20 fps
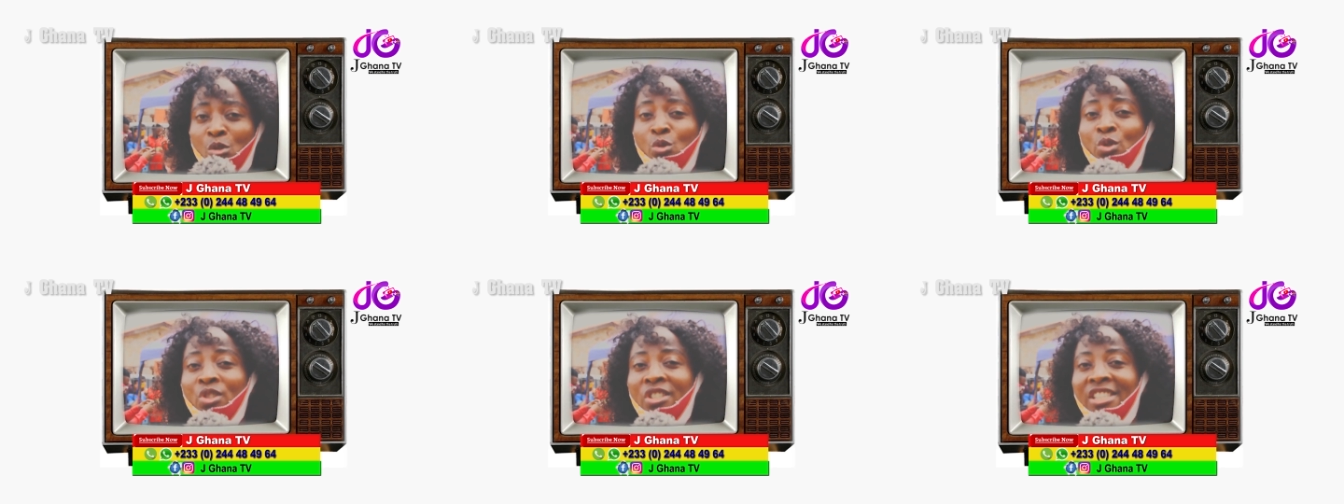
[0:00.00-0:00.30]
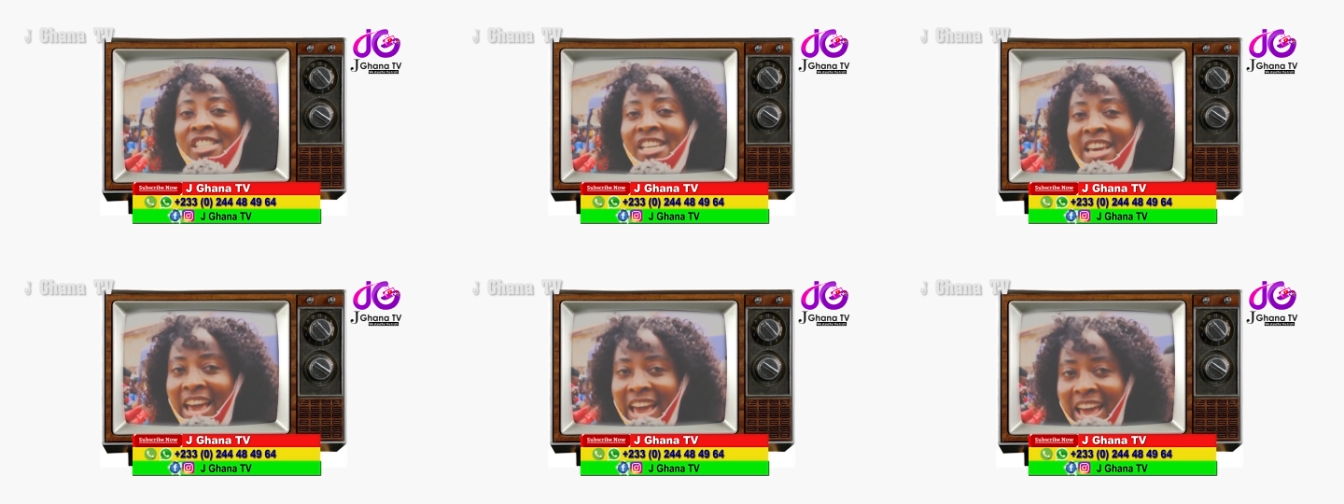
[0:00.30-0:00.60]
to
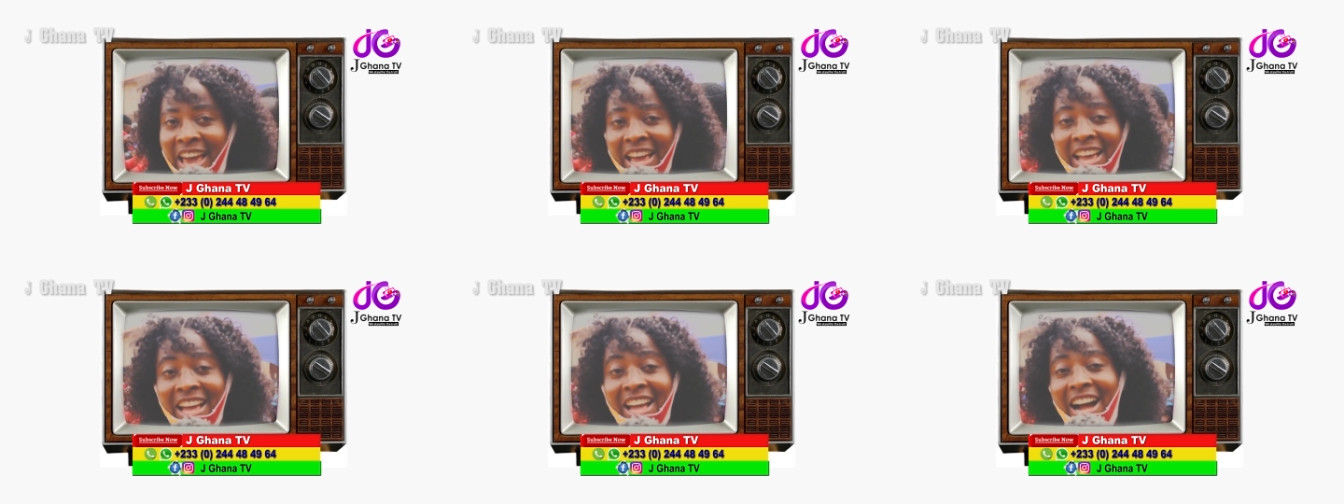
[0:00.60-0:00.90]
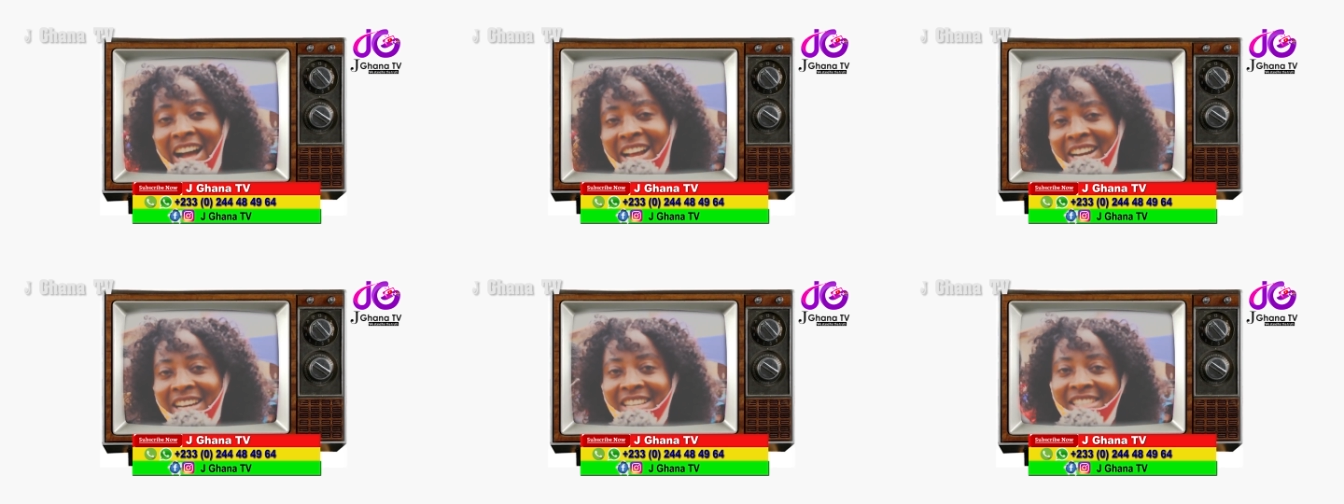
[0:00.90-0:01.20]
J
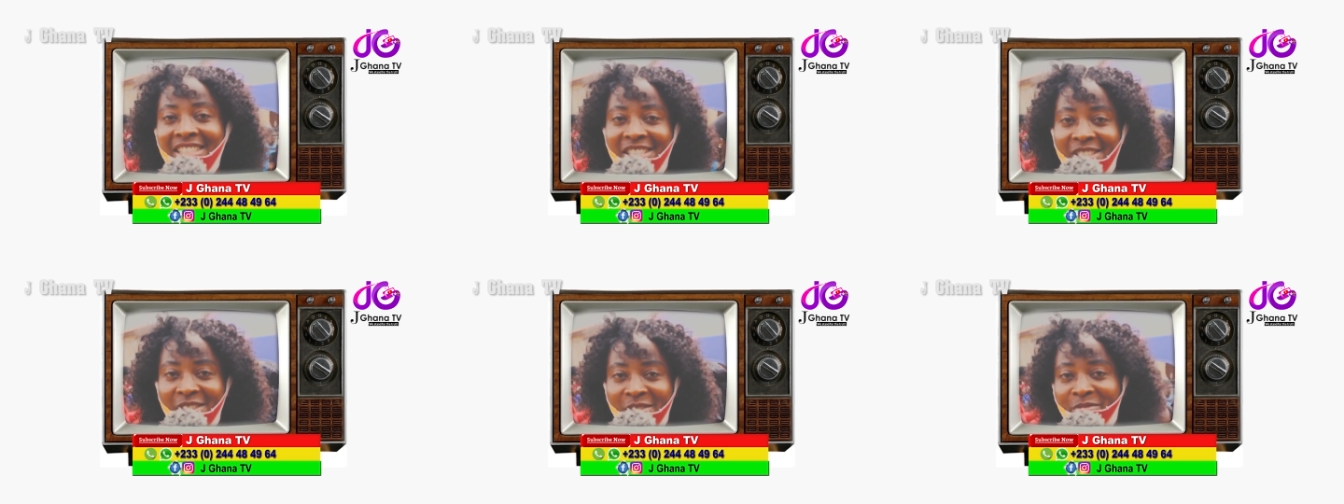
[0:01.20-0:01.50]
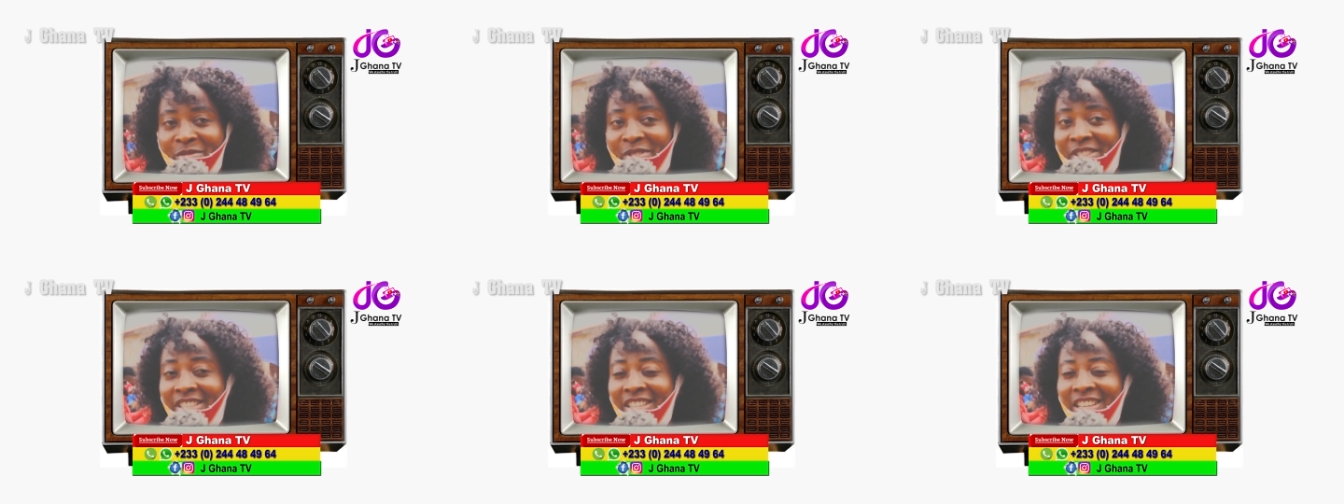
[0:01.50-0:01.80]
Ghana
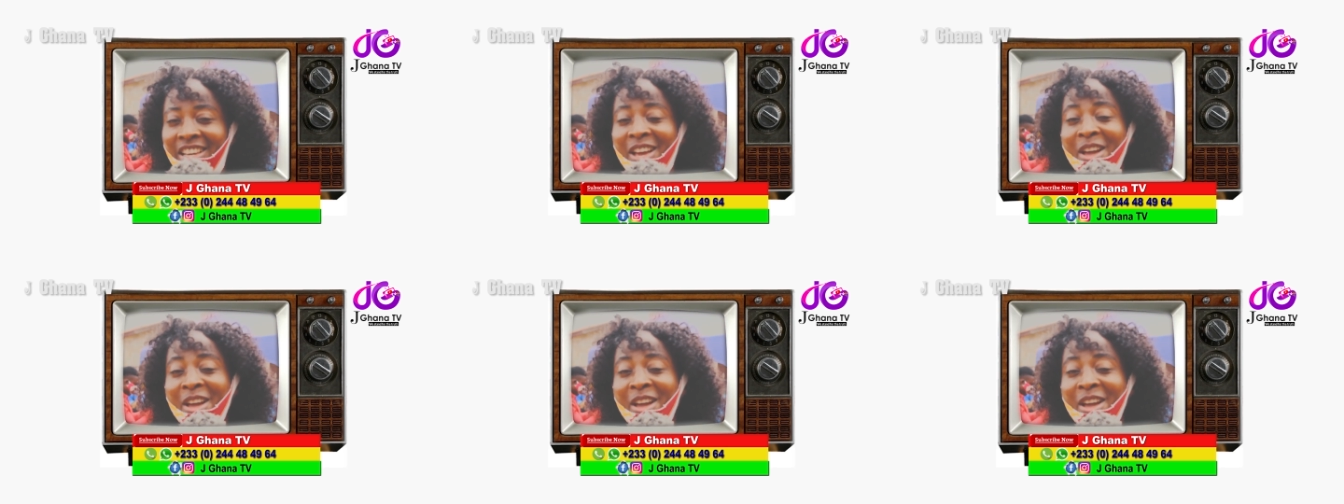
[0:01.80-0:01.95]
TV.